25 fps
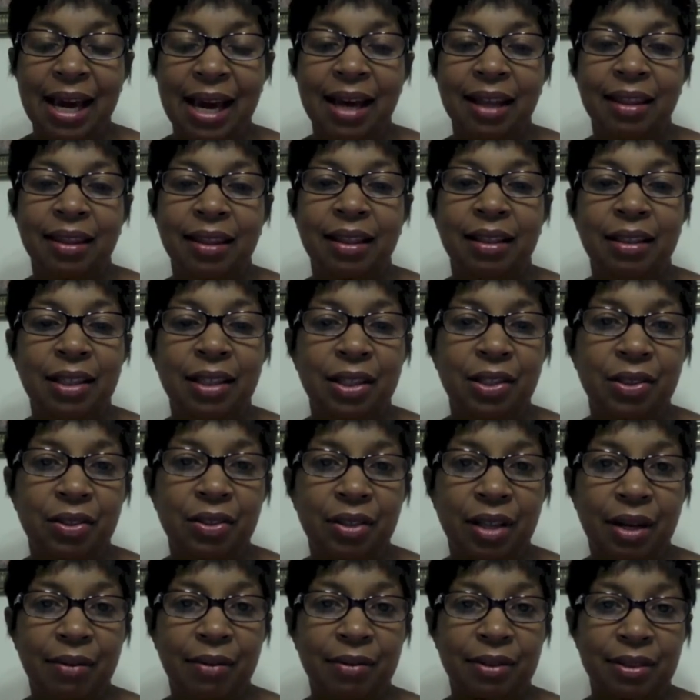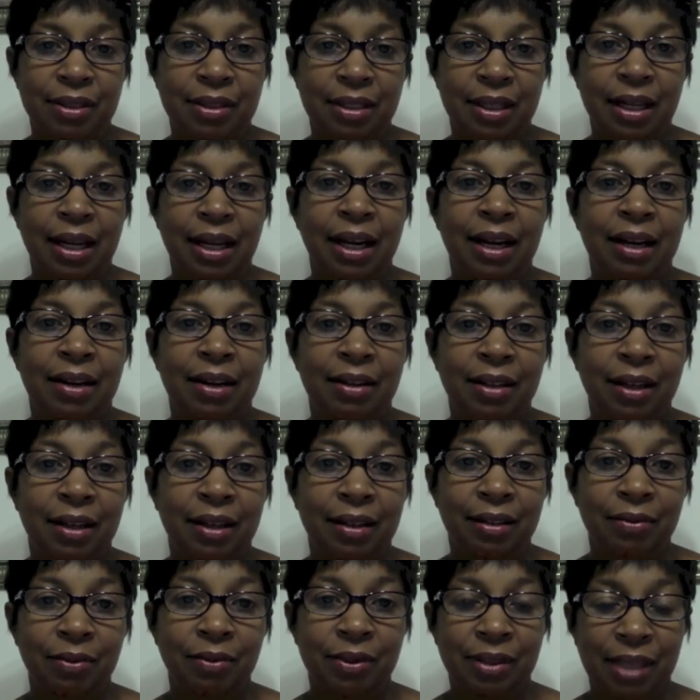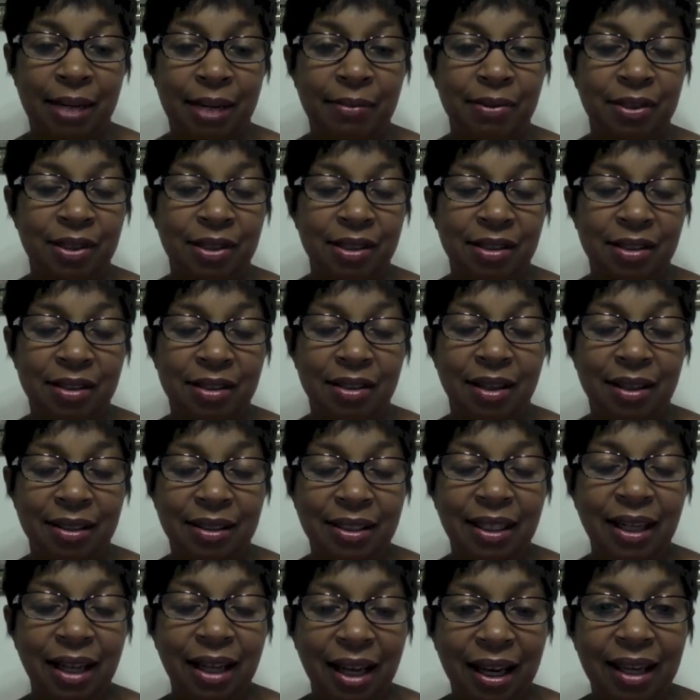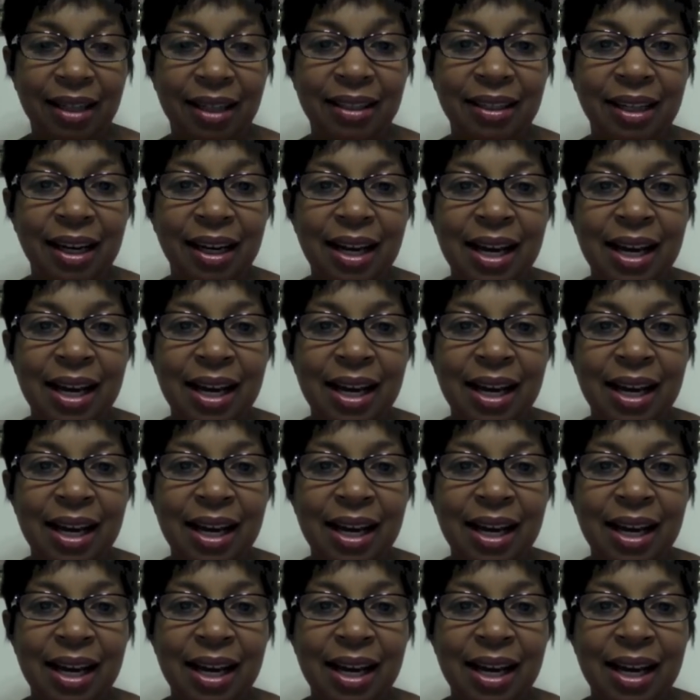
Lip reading: The teacher that was there, that was able to attend,